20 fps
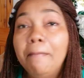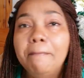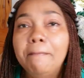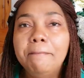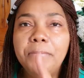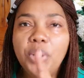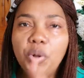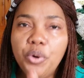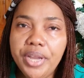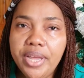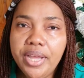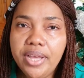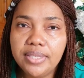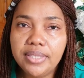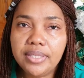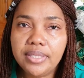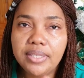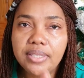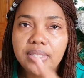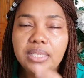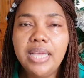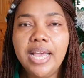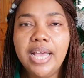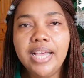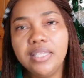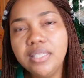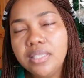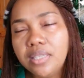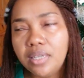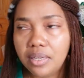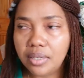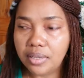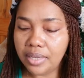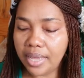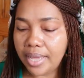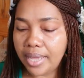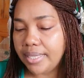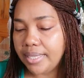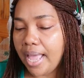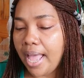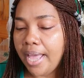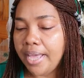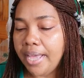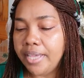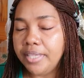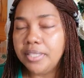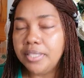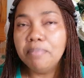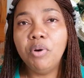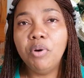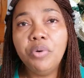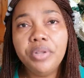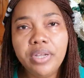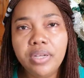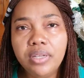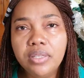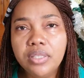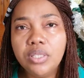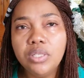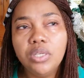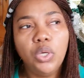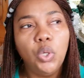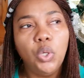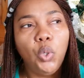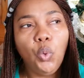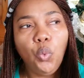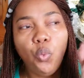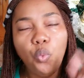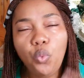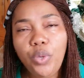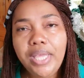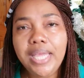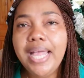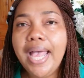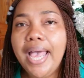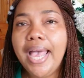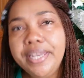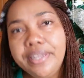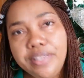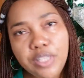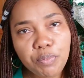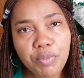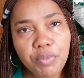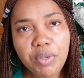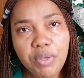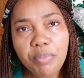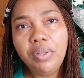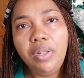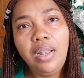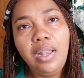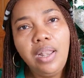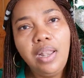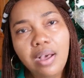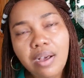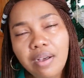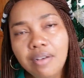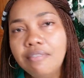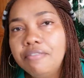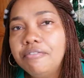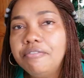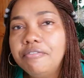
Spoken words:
bonus. Yes, guys, bonus. we Guyanese people love